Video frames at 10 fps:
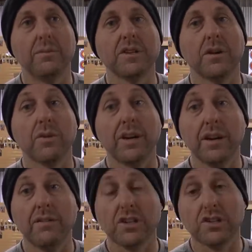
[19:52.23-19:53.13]
So in
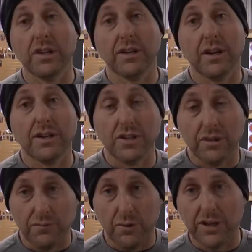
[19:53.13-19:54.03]
recurve, I
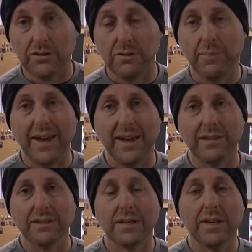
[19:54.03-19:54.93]
shoot 42
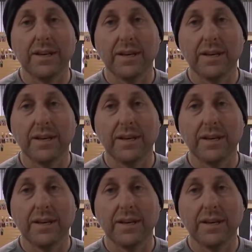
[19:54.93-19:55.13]
pounds